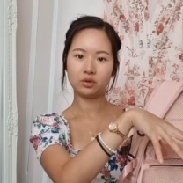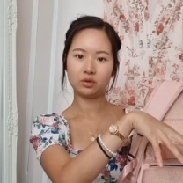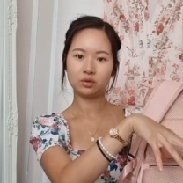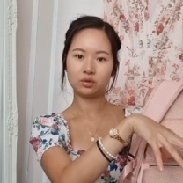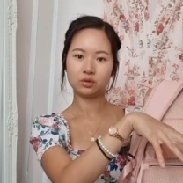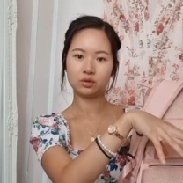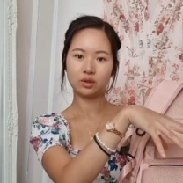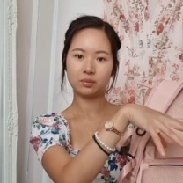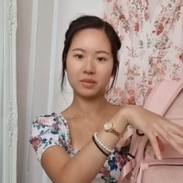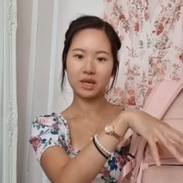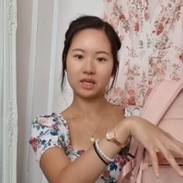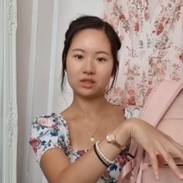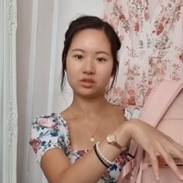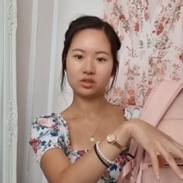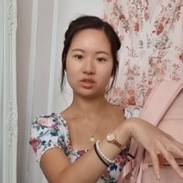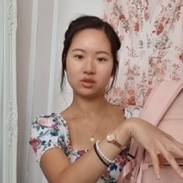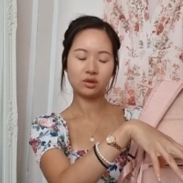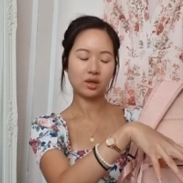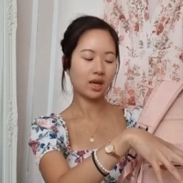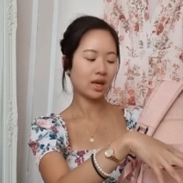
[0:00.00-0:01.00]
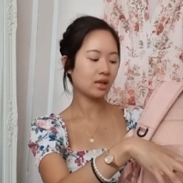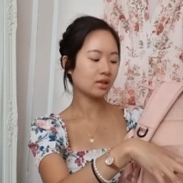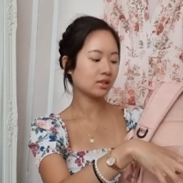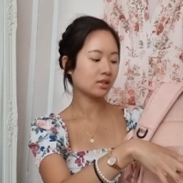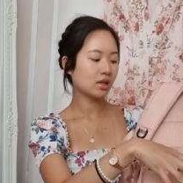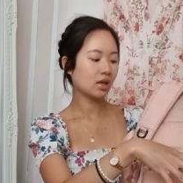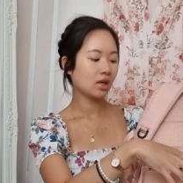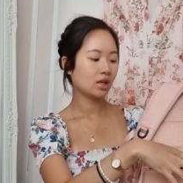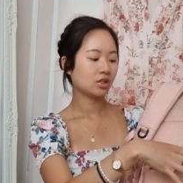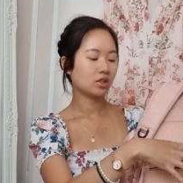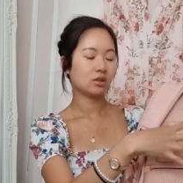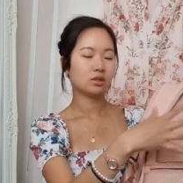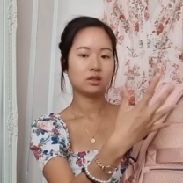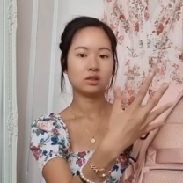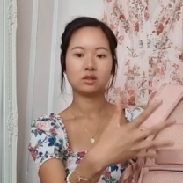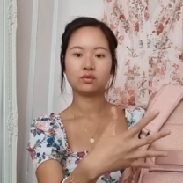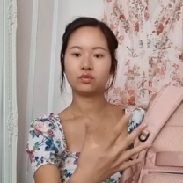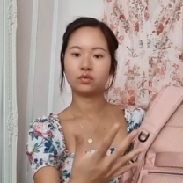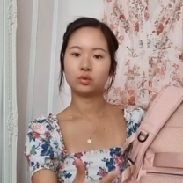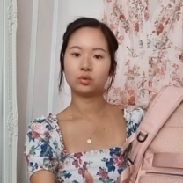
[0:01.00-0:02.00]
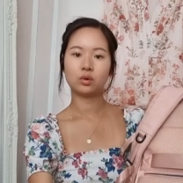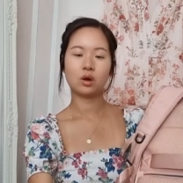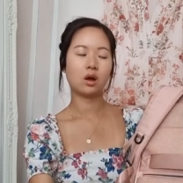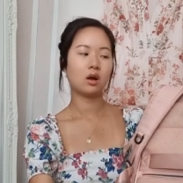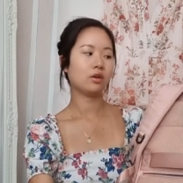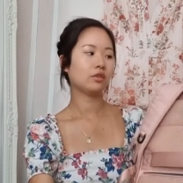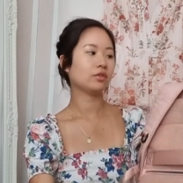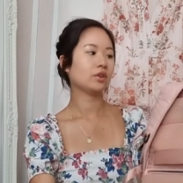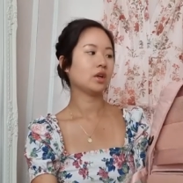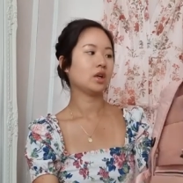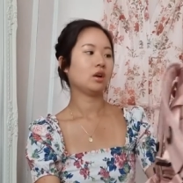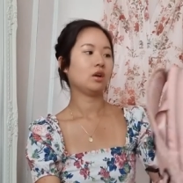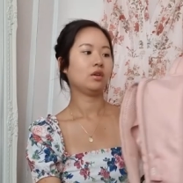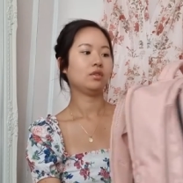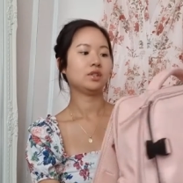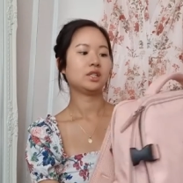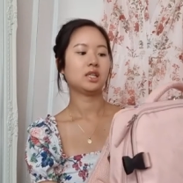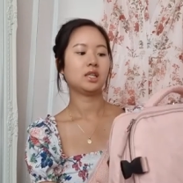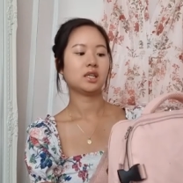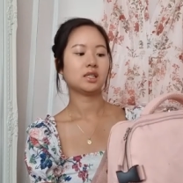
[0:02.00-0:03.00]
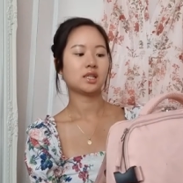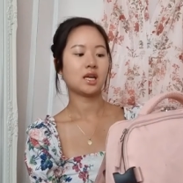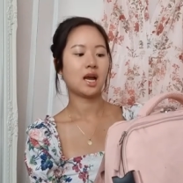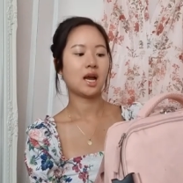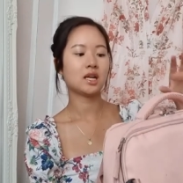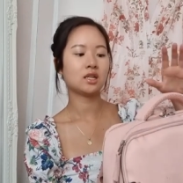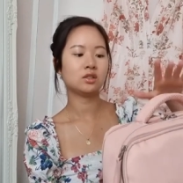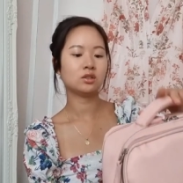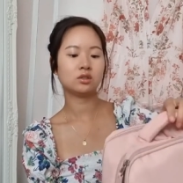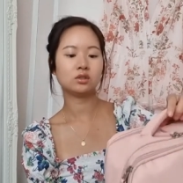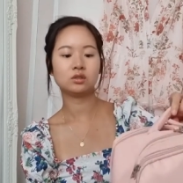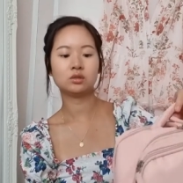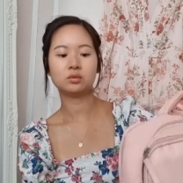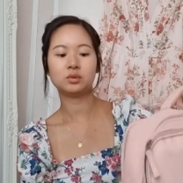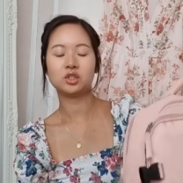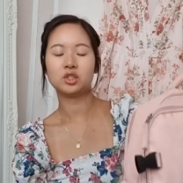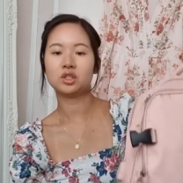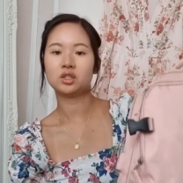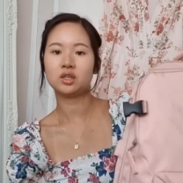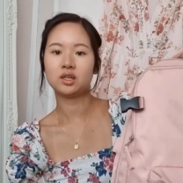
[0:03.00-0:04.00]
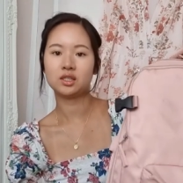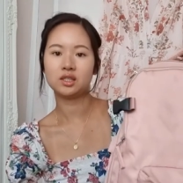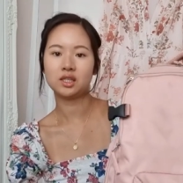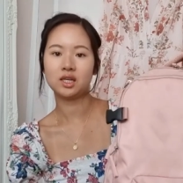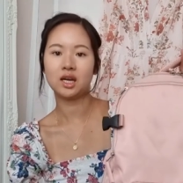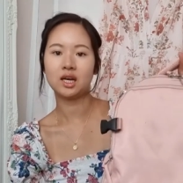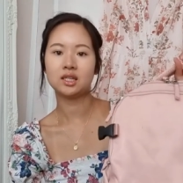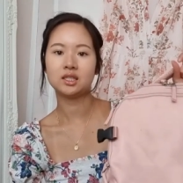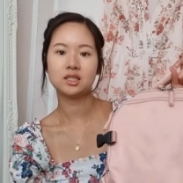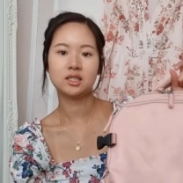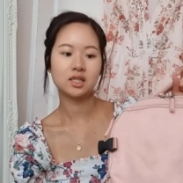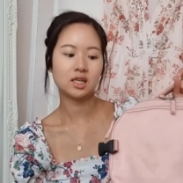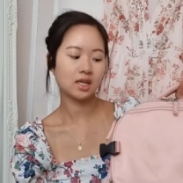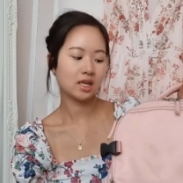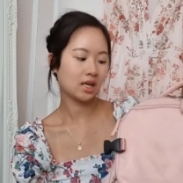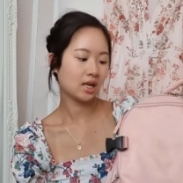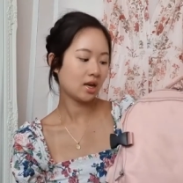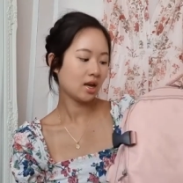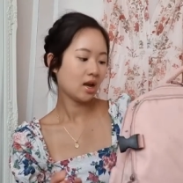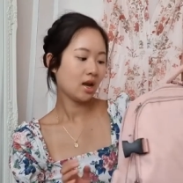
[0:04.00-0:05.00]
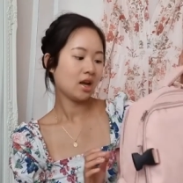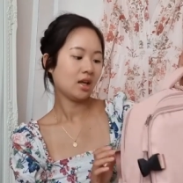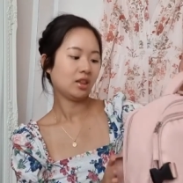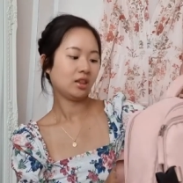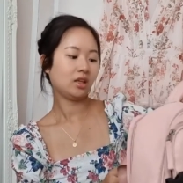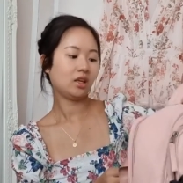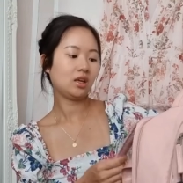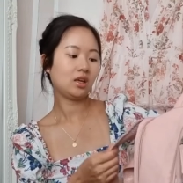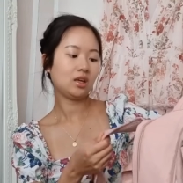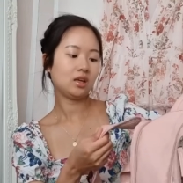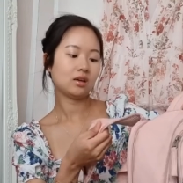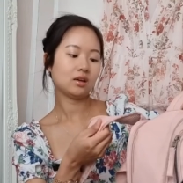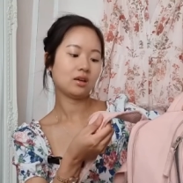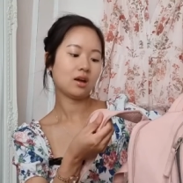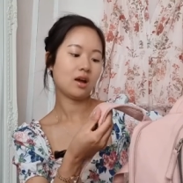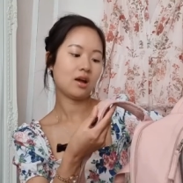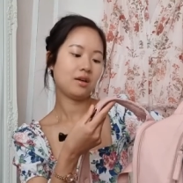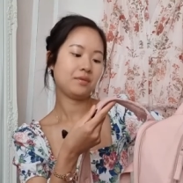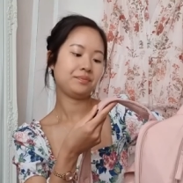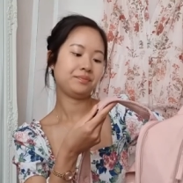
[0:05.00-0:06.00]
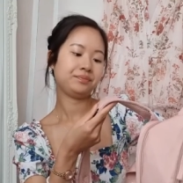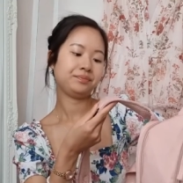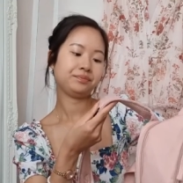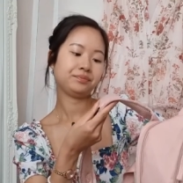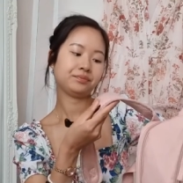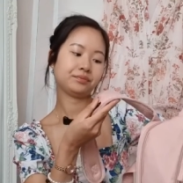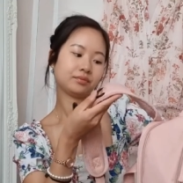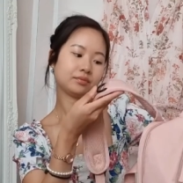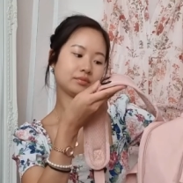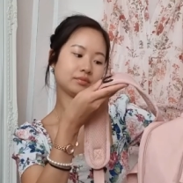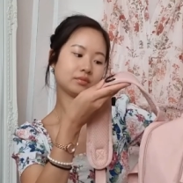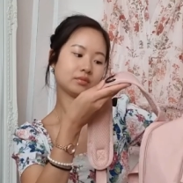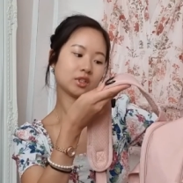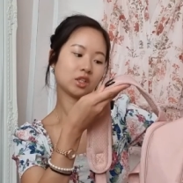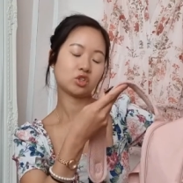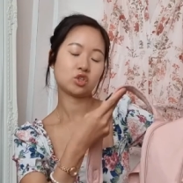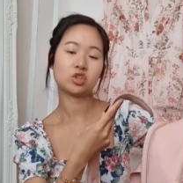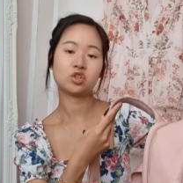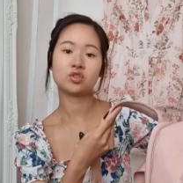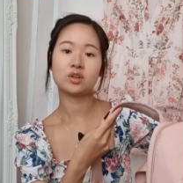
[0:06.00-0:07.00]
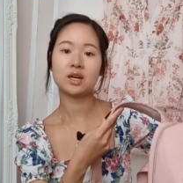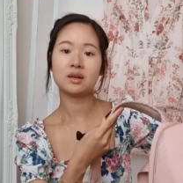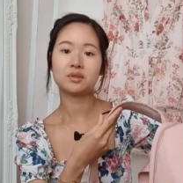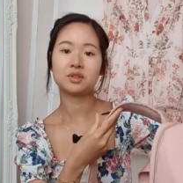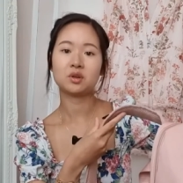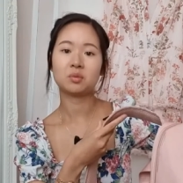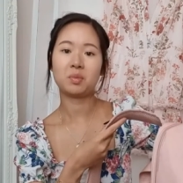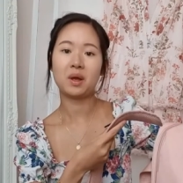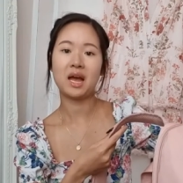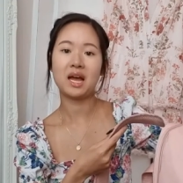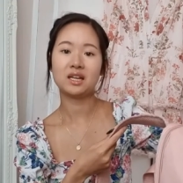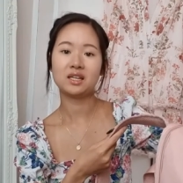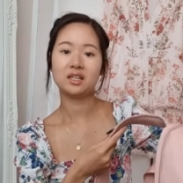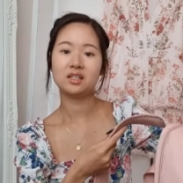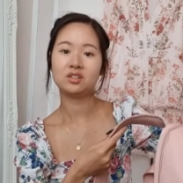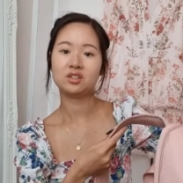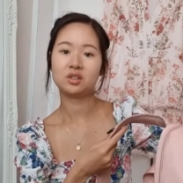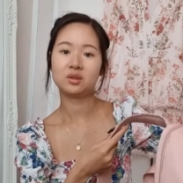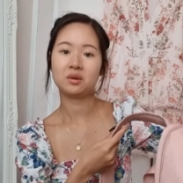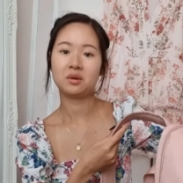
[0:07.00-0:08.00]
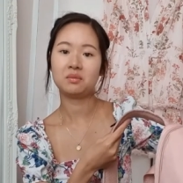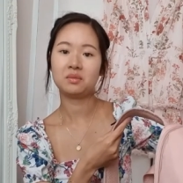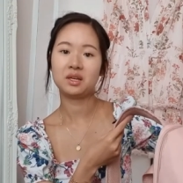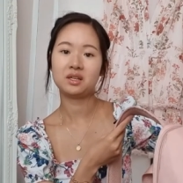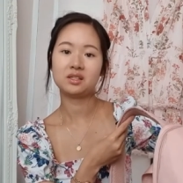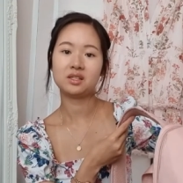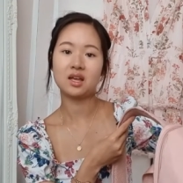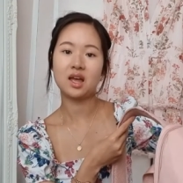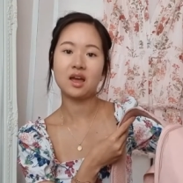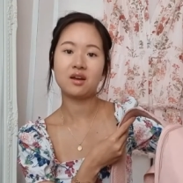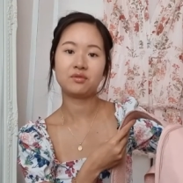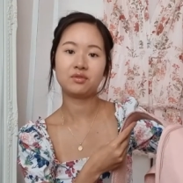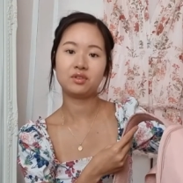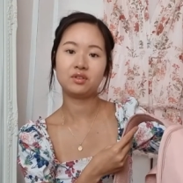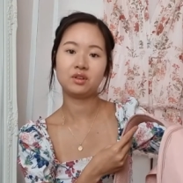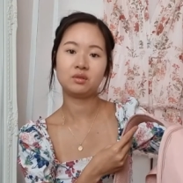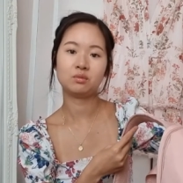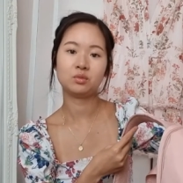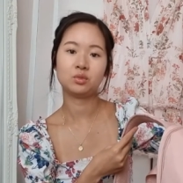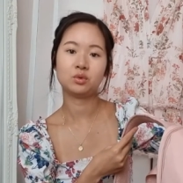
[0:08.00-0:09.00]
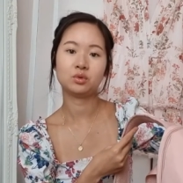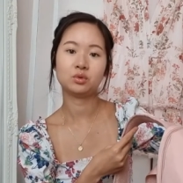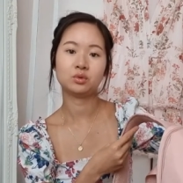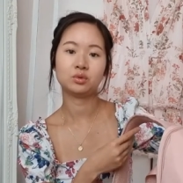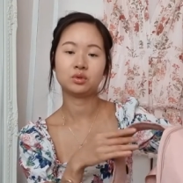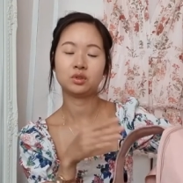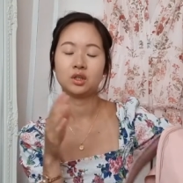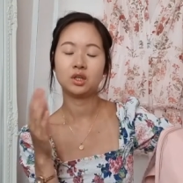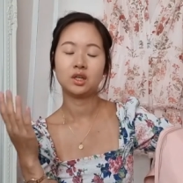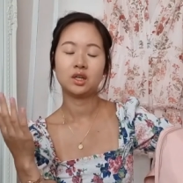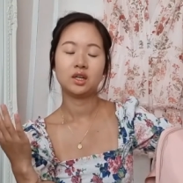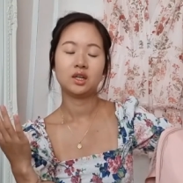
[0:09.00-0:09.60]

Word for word: your main suitcase so it doesn't fall off. Obviously there's a handle which is nice and handy. The um, straps are padded so it makes everything more